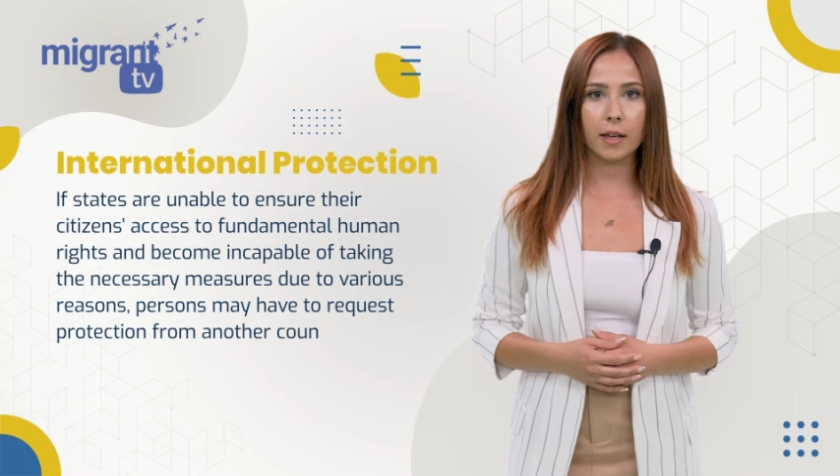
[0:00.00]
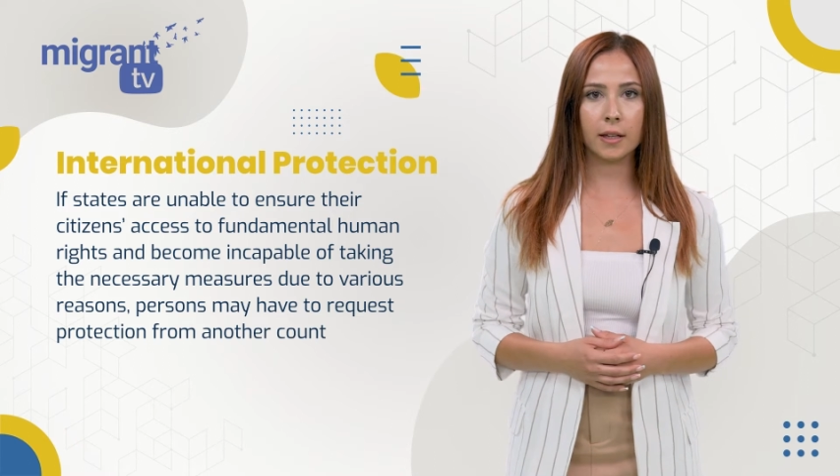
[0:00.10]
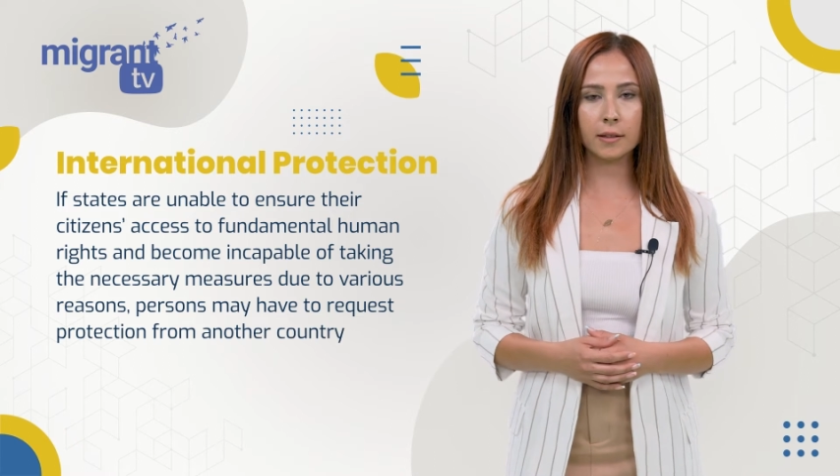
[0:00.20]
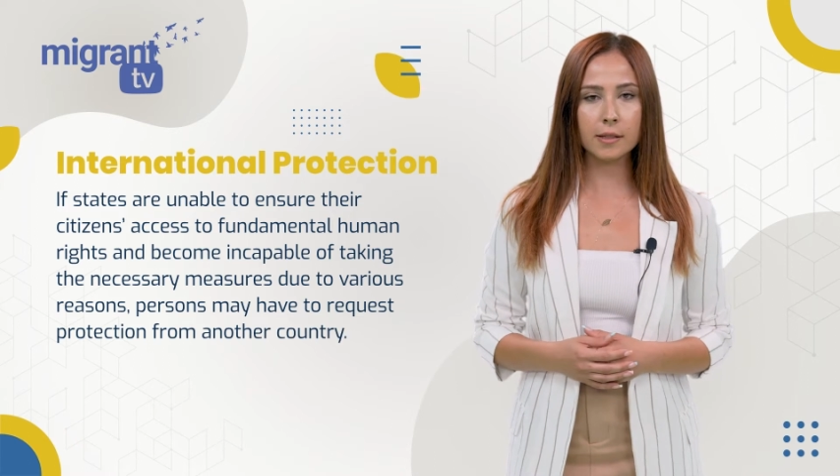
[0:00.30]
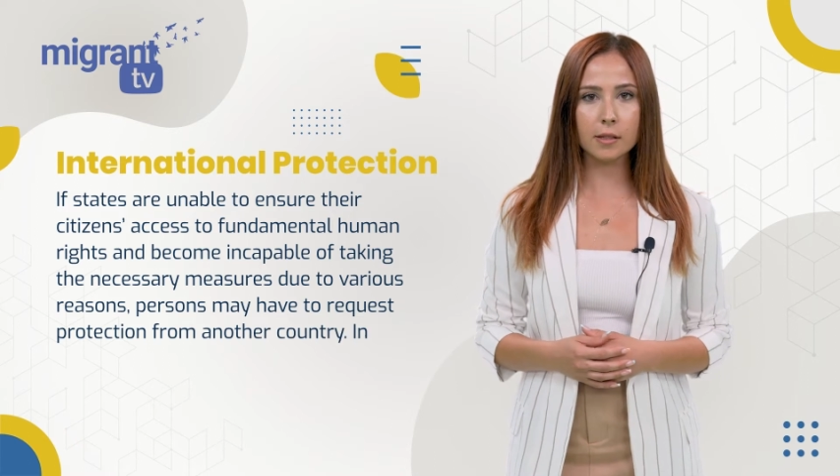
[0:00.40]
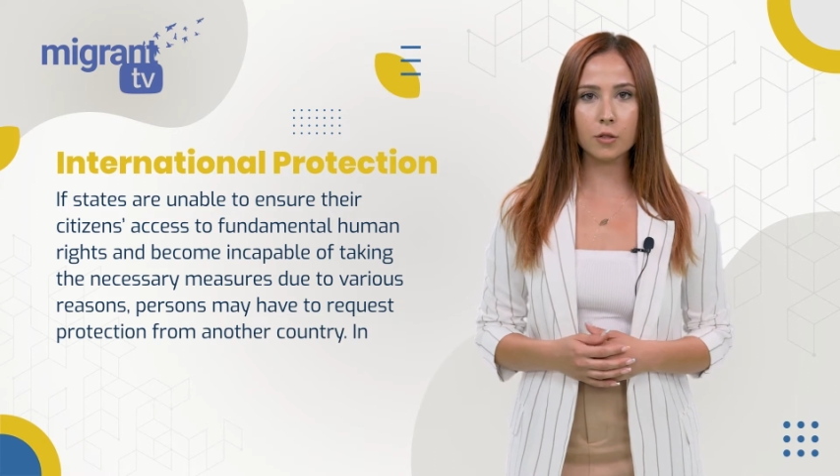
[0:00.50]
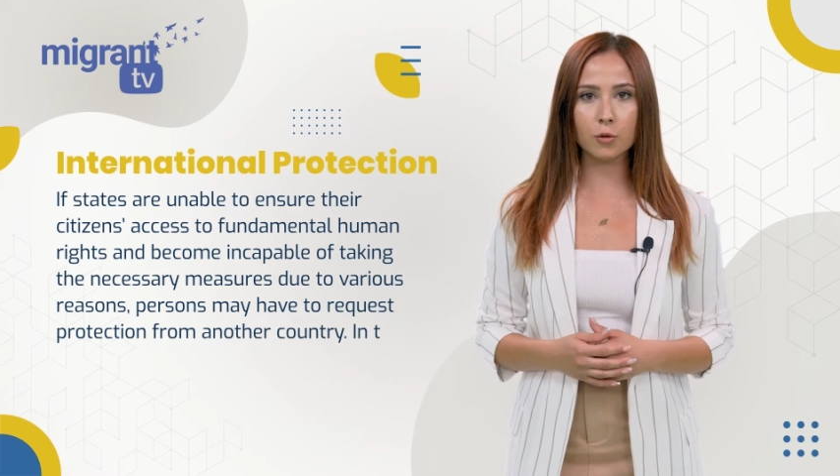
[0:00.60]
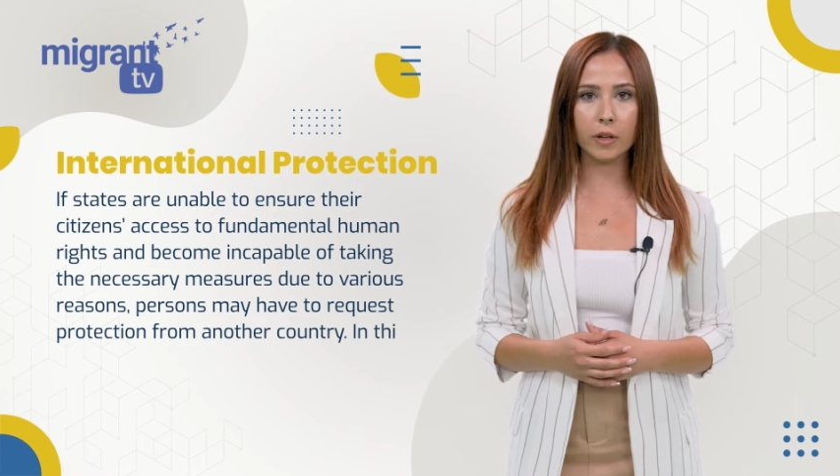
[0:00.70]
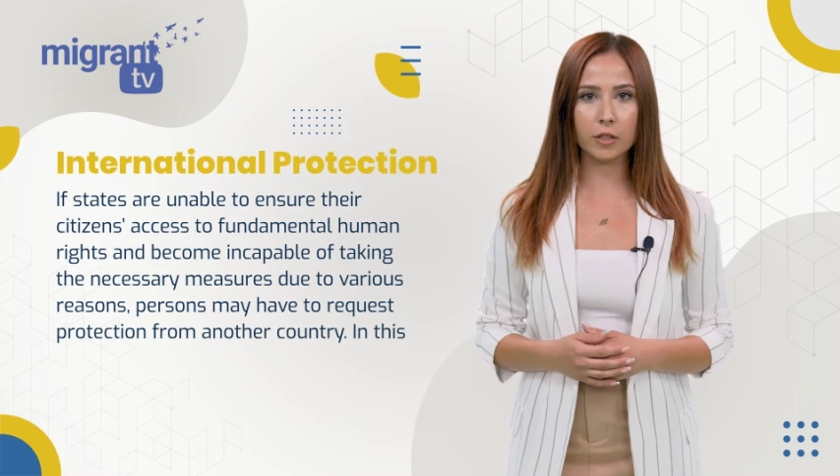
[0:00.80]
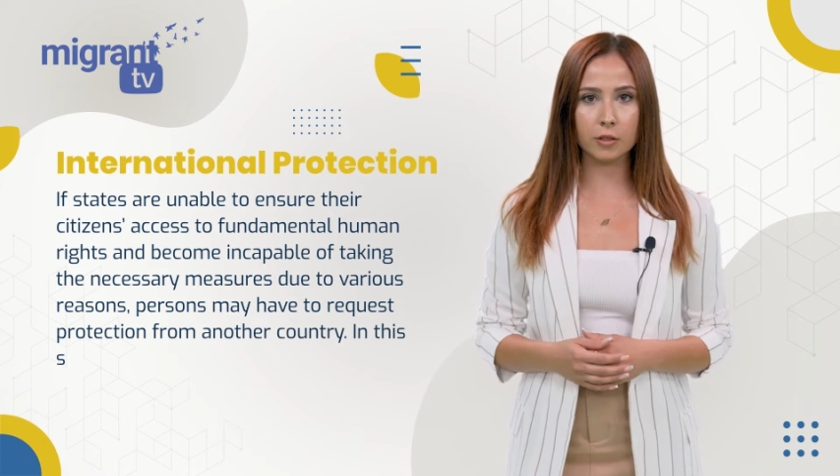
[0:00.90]
In this
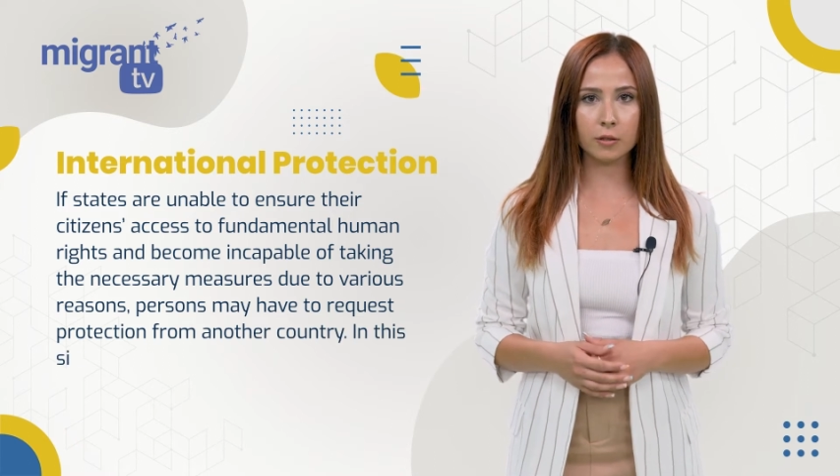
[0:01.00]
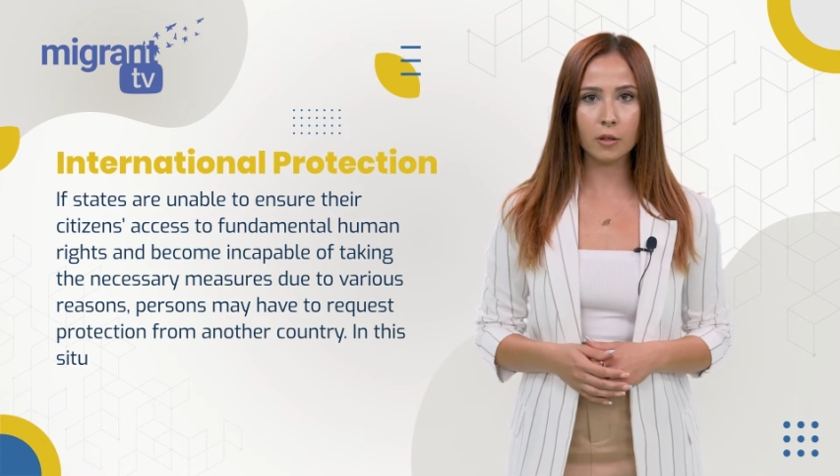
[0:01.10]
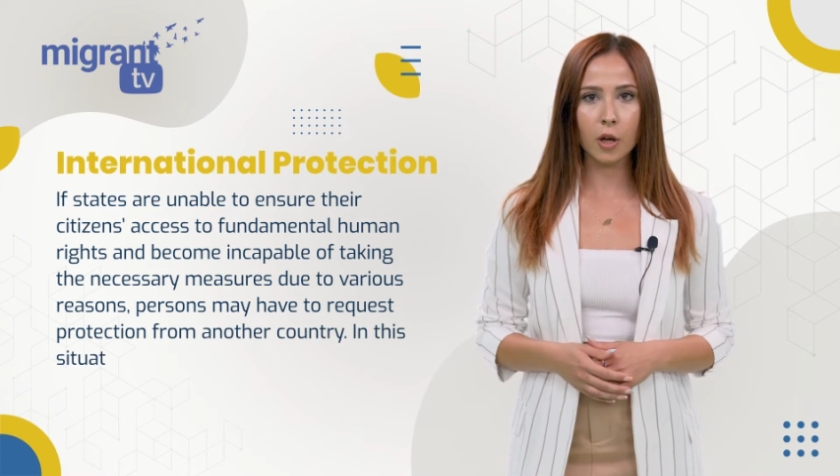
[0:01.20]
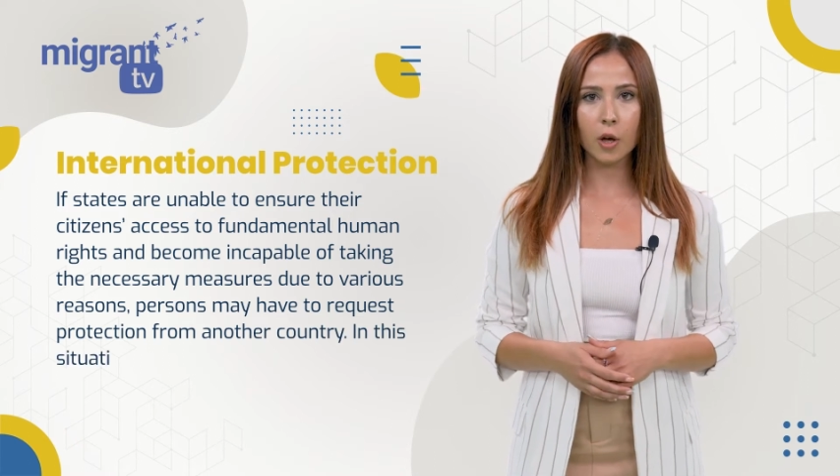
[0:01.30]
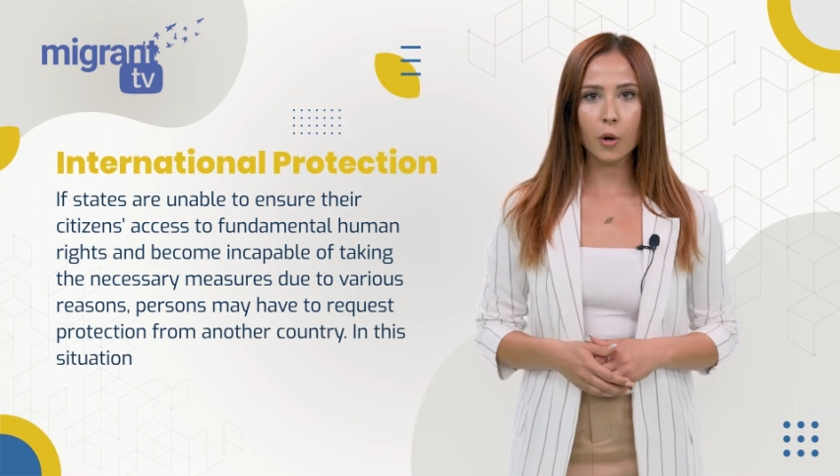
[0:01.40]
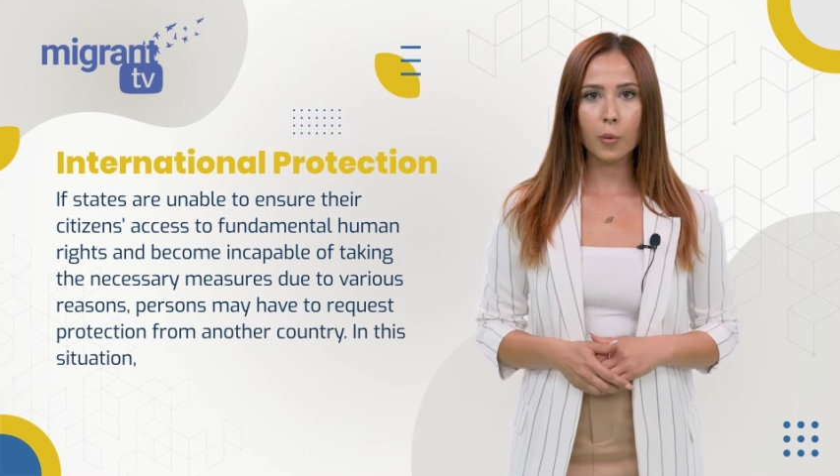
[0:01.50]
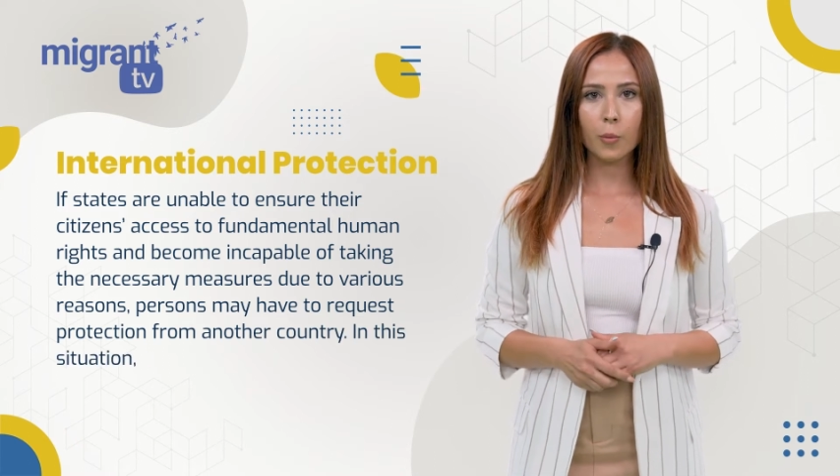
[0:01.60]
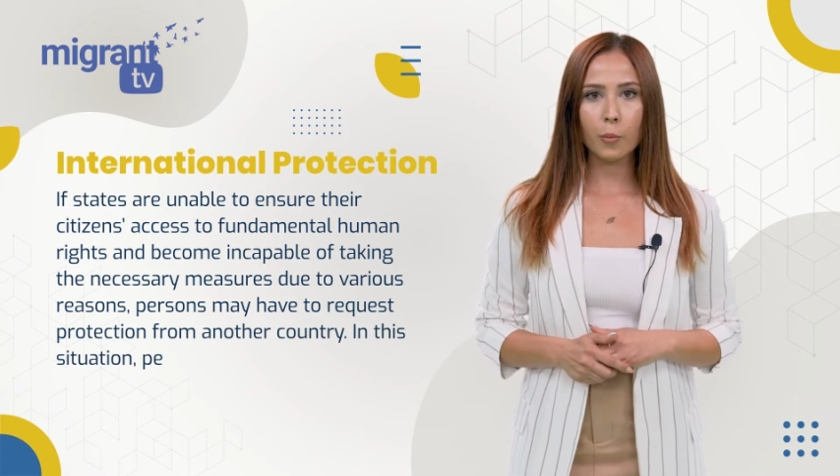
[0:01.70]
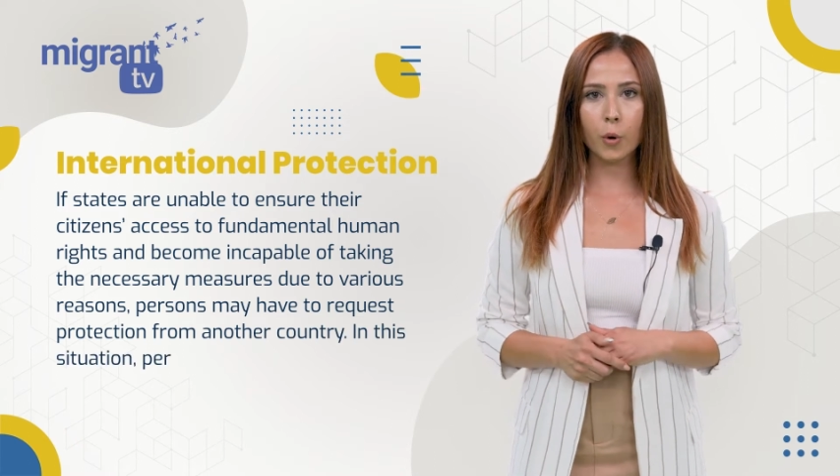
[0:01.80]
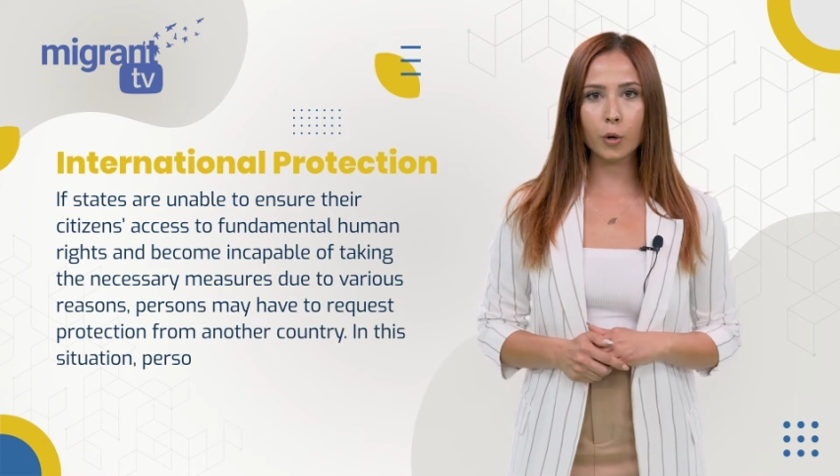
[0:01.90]
situation,
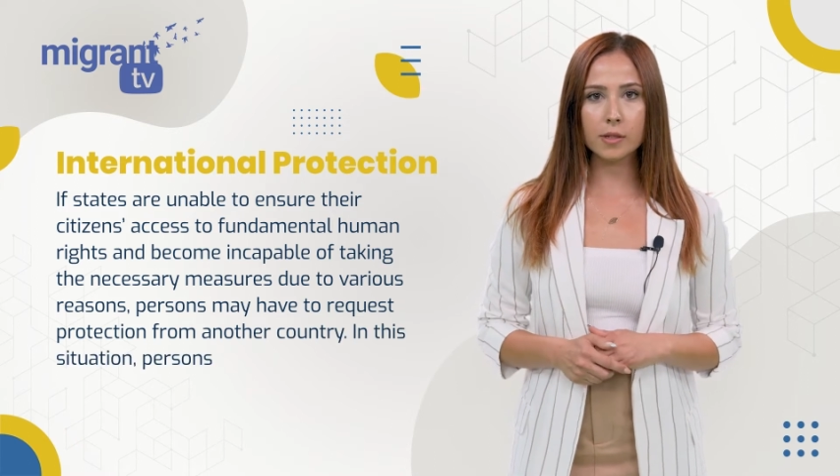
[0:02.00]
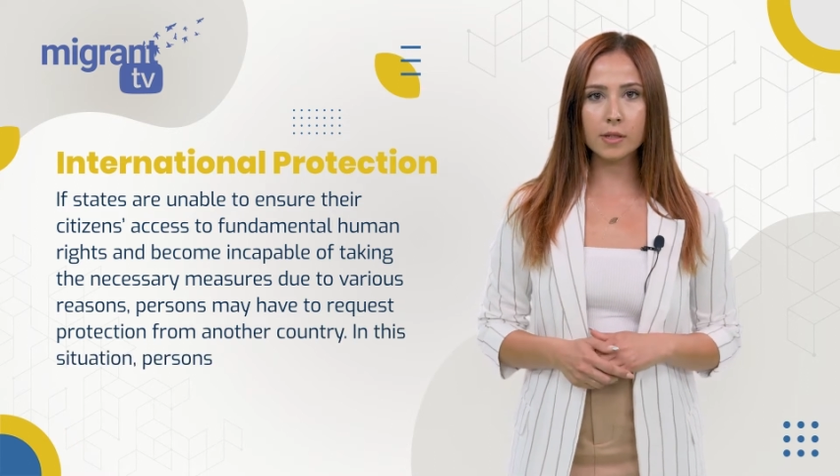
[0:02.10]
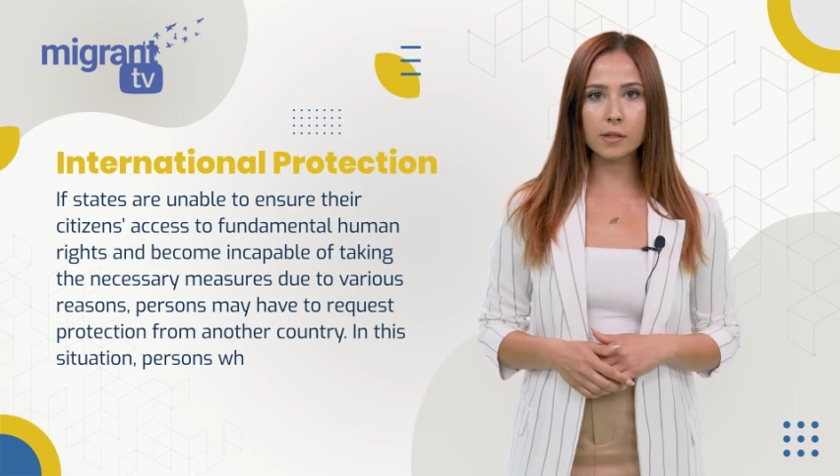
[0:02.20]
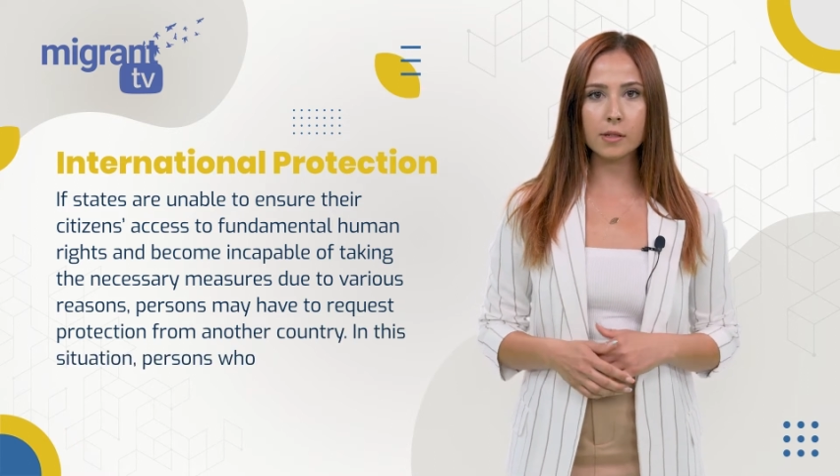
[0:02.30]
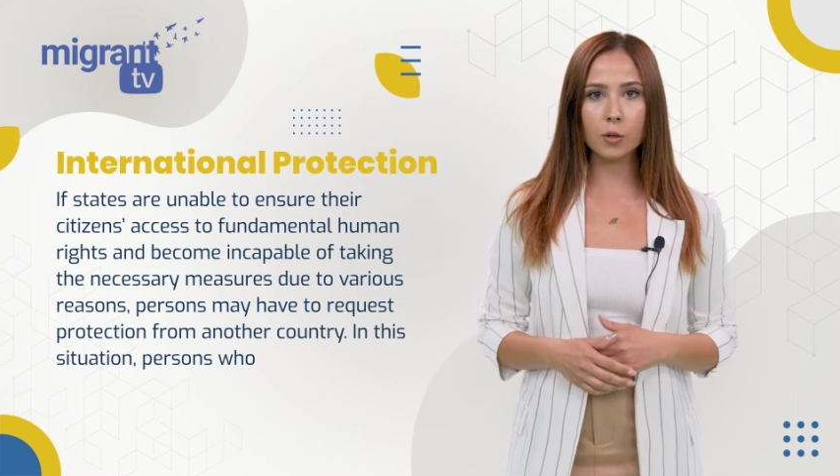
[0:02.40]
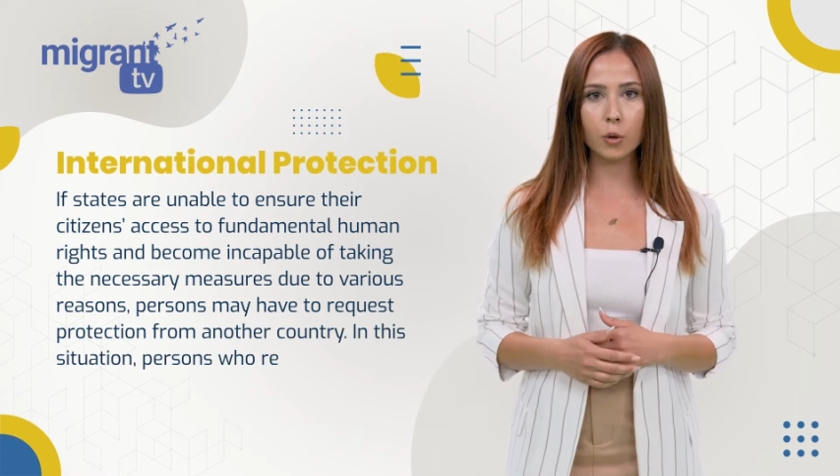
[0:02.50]
persons